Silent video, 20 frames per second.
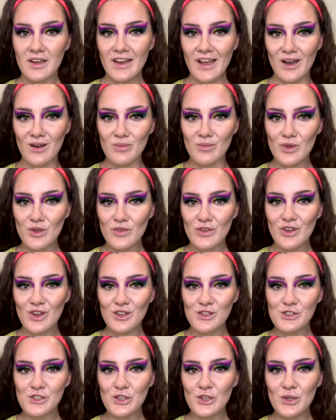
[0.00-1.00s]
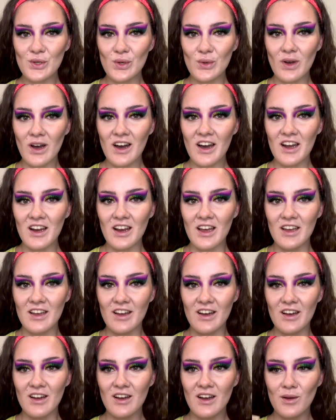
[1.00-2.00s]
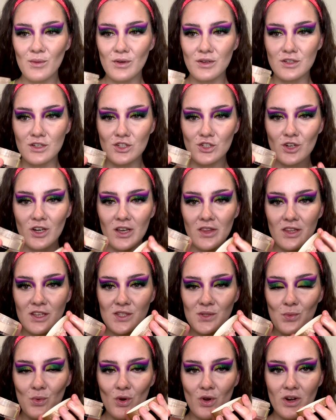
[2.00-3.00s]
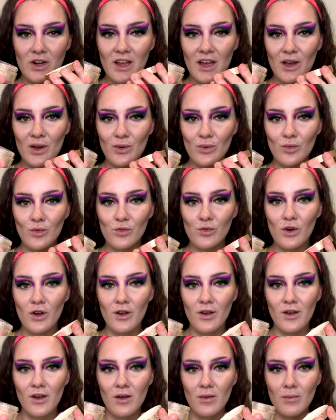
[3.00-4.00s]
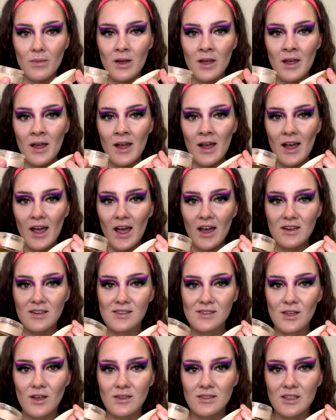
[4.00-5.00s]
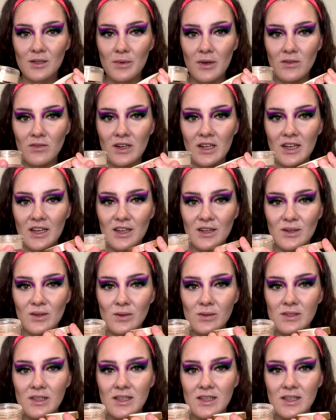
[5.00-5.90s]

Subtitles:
Now moving on to highlighter, I'm going to try this one out from Anastasia Beverly Hills.